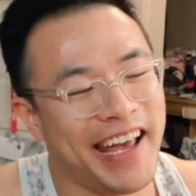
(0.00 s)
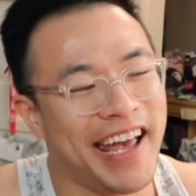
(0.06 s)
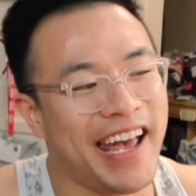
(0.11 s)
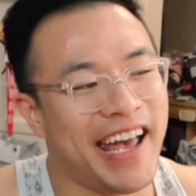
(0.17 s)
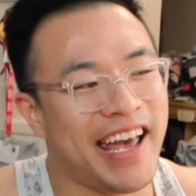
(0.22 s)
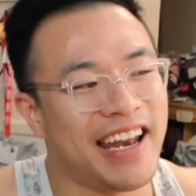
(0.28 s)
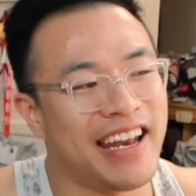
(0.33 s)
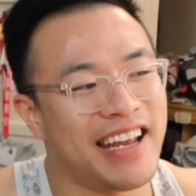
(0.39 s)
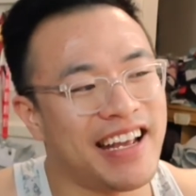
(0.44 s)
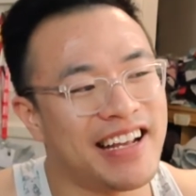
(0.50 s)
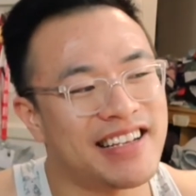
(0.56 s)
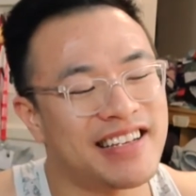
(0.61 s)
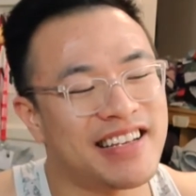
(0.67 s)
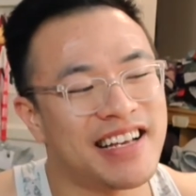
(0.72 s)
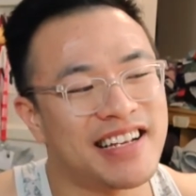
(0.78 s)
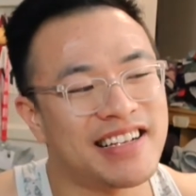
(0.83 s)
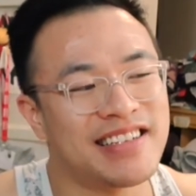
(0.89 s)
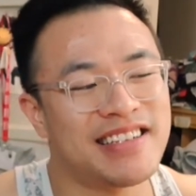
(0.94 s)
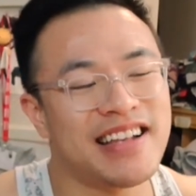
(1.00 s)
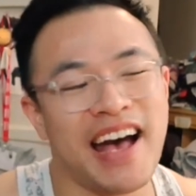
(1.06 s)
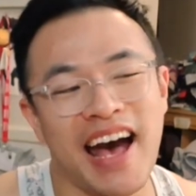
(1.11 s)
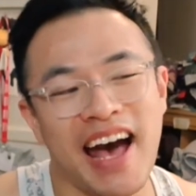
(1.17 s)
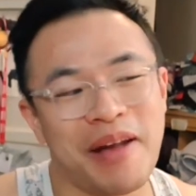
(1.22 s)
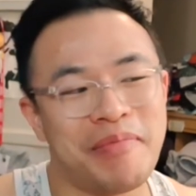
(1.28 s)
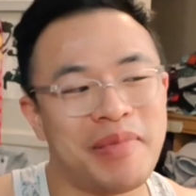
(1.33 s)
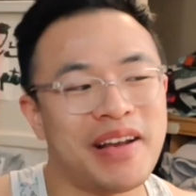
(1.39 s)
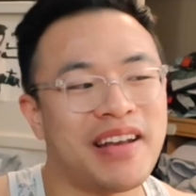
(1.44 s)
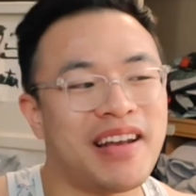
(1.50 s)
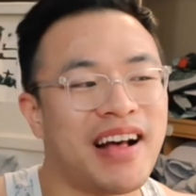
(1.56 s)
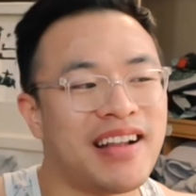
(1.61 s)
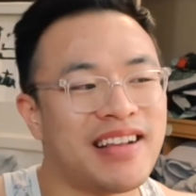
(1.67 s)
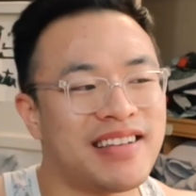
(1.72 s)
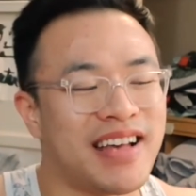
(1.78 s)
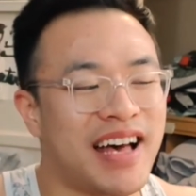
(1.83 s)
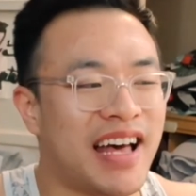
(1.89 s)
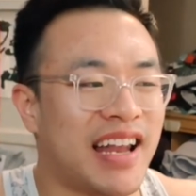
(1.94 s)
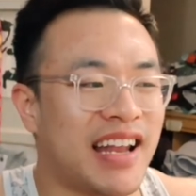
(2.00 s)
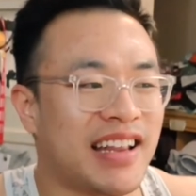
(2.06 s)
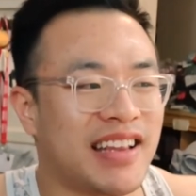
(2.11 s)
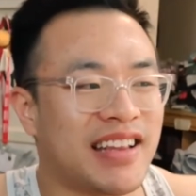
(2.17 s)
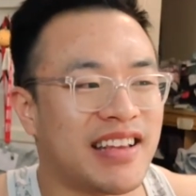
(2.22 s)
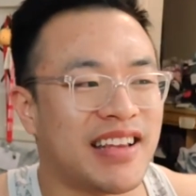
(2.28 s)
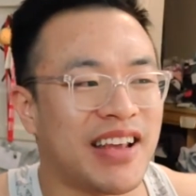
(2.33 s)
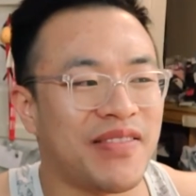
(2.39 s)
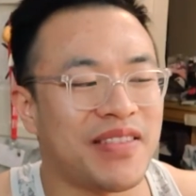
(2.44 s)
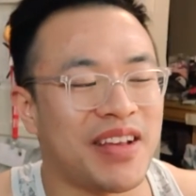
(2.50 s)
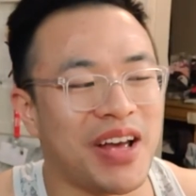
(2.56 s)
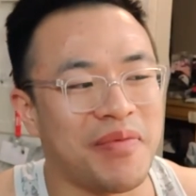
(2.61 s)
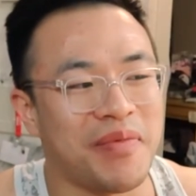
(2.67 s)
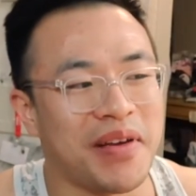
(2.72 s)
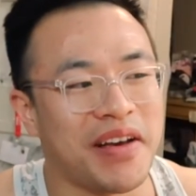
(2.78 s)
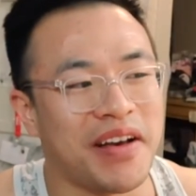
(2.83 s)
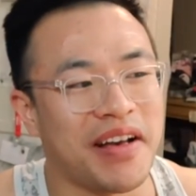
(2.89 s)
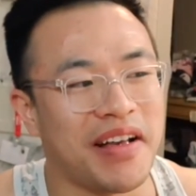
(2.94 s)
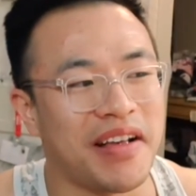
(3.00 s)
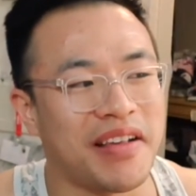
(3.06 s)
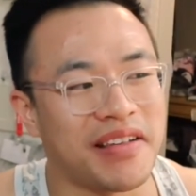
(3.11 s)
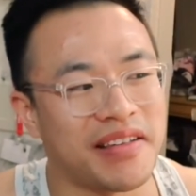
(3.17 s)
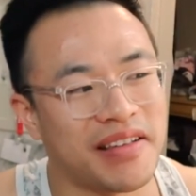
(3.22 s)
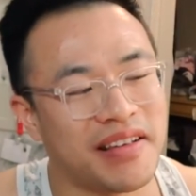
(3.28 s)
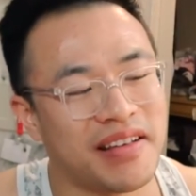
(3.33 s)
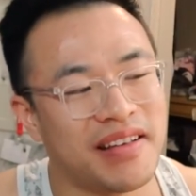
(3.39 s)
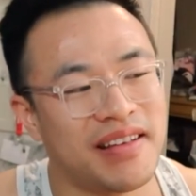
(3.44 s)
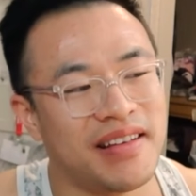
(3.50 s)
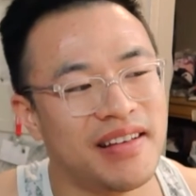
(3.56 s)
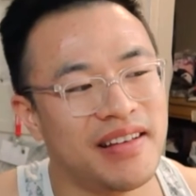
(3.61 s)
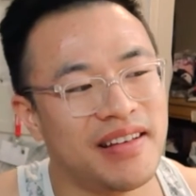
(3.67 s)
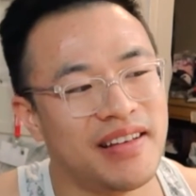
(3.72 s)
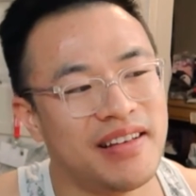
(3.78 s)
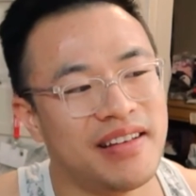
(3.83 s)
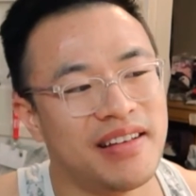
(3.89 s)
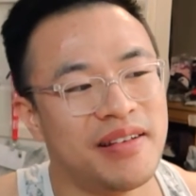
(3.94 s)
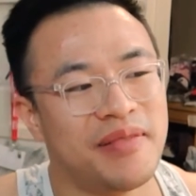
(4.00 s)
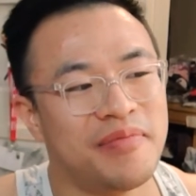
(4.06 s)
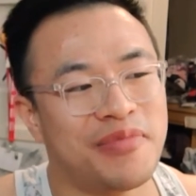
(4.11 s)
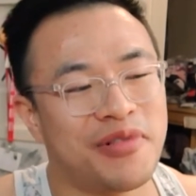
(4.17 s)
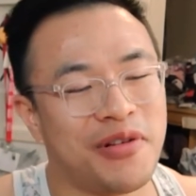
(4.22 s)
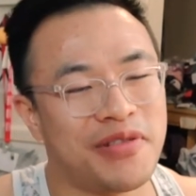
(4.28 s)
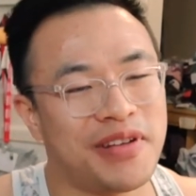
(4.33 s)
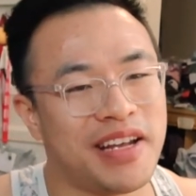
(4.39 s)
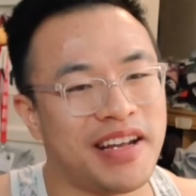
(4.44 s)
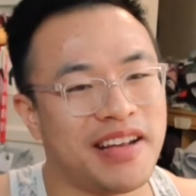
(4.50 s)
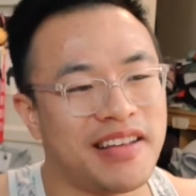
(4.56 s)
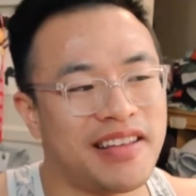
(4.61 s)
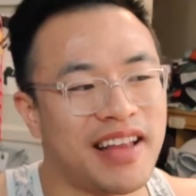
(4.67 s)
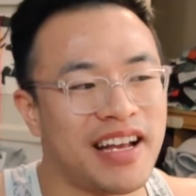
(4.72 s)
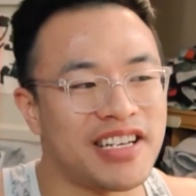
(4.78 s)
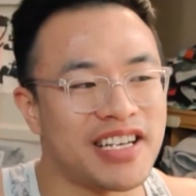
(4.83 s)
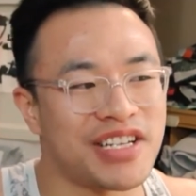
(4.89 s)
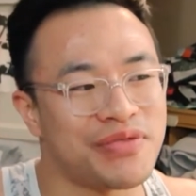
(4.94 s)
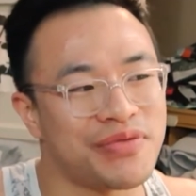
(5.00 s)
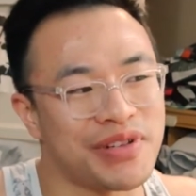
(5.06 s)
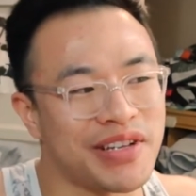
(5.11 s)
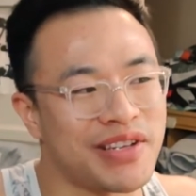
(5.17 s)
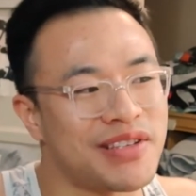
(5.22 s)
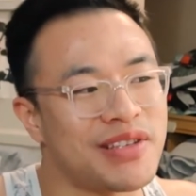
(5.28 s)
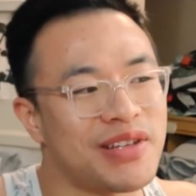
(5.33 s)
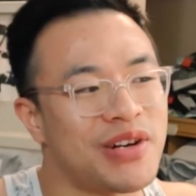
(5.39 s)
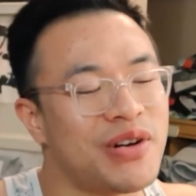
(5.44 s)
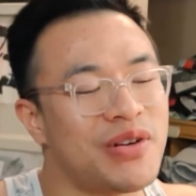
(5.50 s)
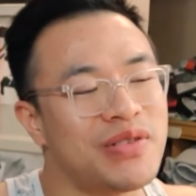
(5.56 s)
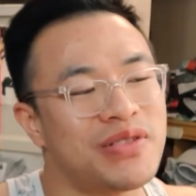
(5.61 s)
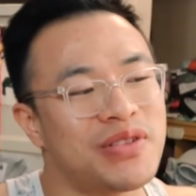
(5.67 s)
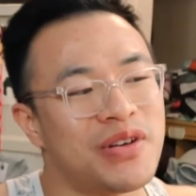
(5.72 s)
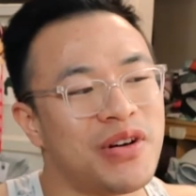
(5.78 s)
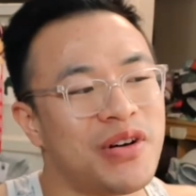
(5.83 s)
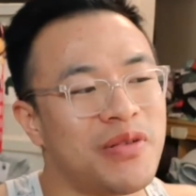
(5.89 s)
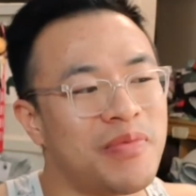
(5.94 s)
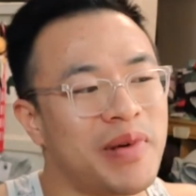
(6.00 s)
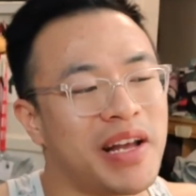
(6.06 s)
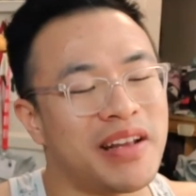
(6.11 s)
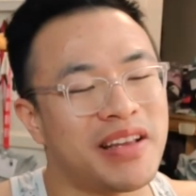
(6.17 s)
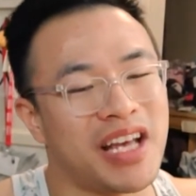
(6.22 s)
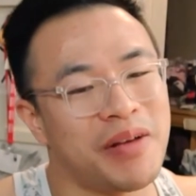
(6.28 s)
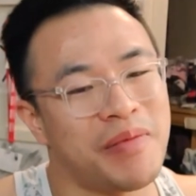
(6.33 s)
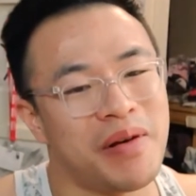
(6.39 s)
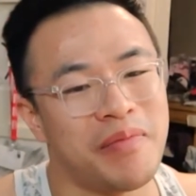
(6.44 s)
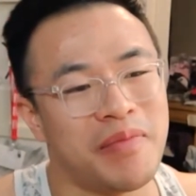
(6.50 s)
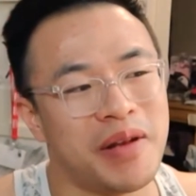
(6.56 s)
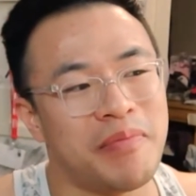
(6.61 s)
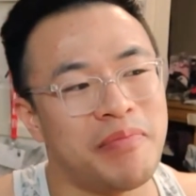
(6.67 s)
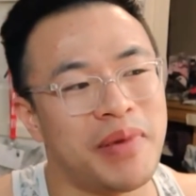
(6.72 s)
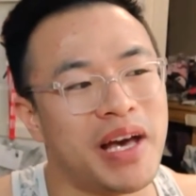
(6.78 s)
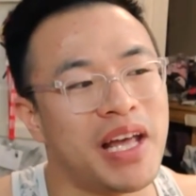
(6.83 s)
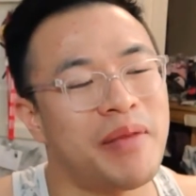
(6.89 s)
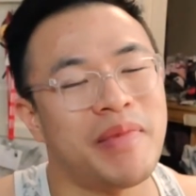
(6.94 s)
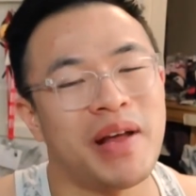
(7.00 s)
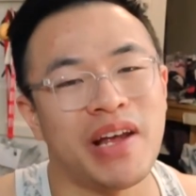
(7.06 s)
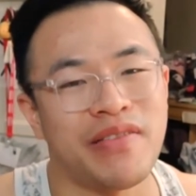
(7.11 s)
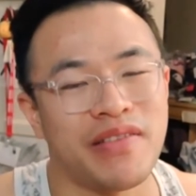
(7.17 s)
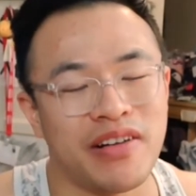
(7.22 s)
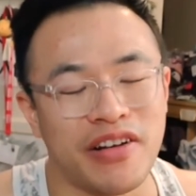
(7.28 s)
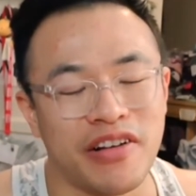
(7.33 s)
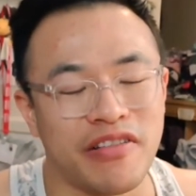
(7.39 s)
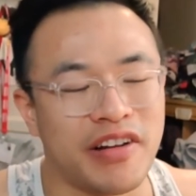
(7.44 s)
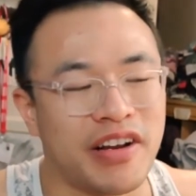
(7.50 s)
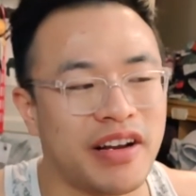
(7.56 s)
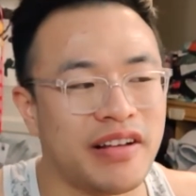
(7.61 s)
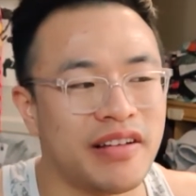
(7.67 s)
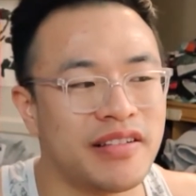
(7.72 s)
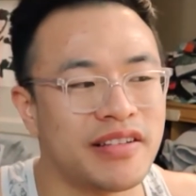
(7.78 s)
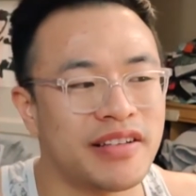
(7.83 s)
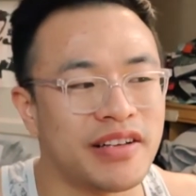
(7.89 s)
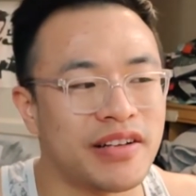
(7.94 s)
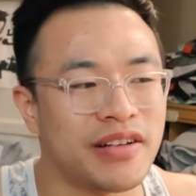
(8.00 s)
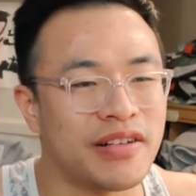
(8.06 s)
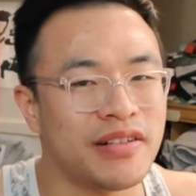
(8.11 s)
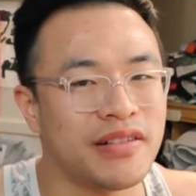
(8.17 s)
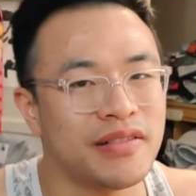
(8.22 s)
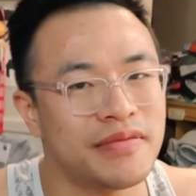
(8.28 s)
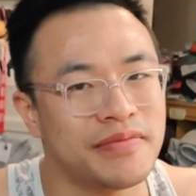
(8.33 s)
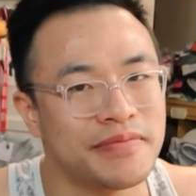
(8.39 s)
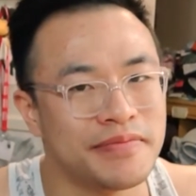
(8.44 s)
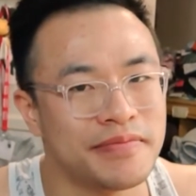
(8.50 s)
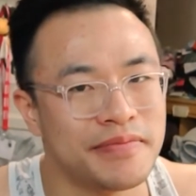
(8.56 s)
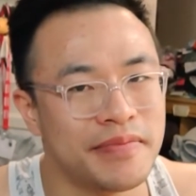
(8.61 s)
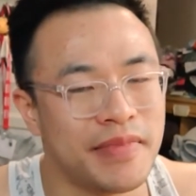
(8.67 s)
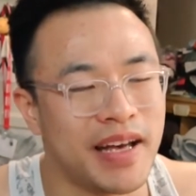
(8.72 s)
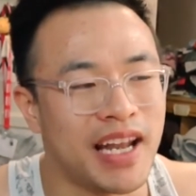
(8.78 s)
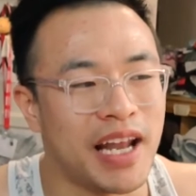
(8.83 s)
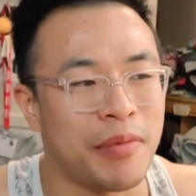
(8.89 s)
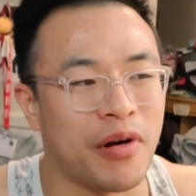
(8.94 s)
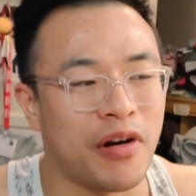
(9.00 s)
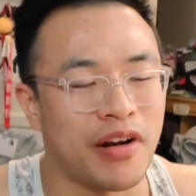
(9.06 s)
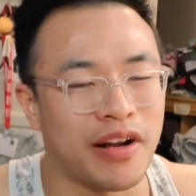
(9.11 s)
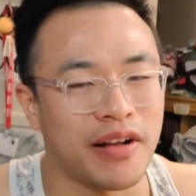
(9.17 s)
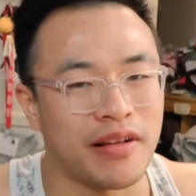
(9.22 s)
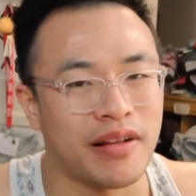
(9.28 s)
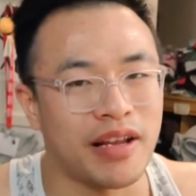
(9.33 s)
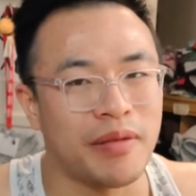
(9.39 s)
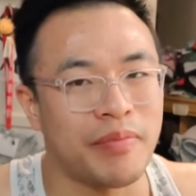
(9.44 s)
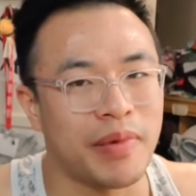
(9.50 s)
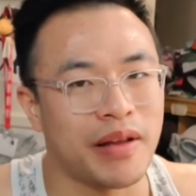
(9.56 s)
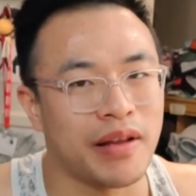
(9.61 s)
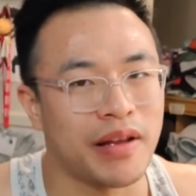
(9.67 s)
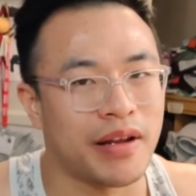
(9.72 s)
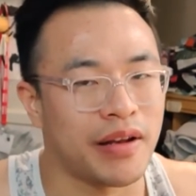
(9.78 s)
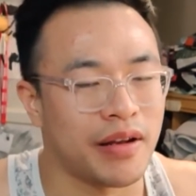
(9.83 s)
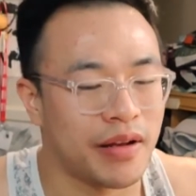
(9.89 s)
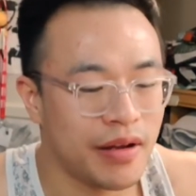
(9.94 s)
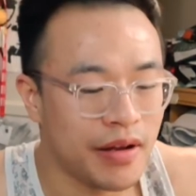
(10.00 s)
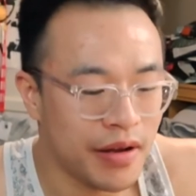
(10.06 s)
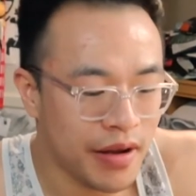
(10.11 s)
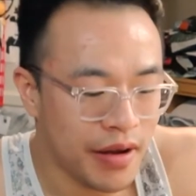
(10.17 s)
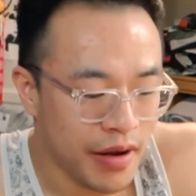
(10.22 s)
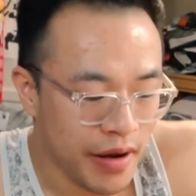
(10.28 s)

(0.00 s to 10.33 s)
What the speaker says: And it's like sad, but not sad at the same time because proteins digest really slow. So by the time I'm in bed, I'm not even hungry still. And I'm already asleep by then.